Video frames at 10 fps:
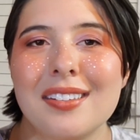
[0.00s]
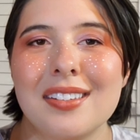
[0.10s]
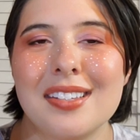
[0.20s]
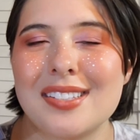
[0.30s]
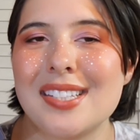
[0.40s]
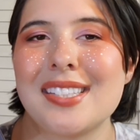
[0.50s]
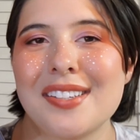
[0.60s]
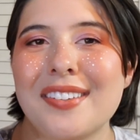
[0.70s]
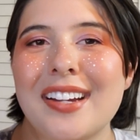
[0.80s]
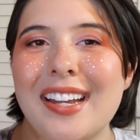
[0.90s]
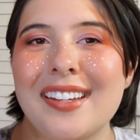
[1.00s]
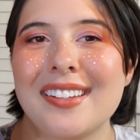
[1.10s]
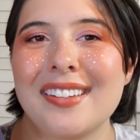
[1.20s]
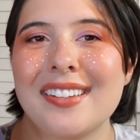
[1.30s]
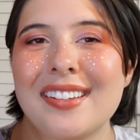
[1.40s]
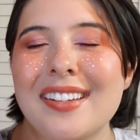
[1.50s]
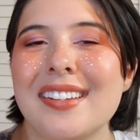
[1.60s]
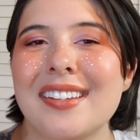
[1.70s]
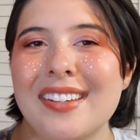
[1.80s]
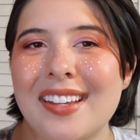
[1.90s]
it's just so great.
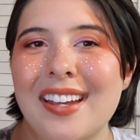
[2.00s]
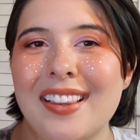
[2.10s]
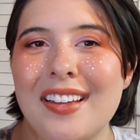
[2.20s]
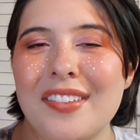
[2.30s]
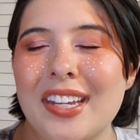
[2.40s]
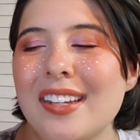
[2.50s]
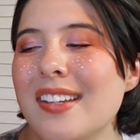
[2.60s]
I love it.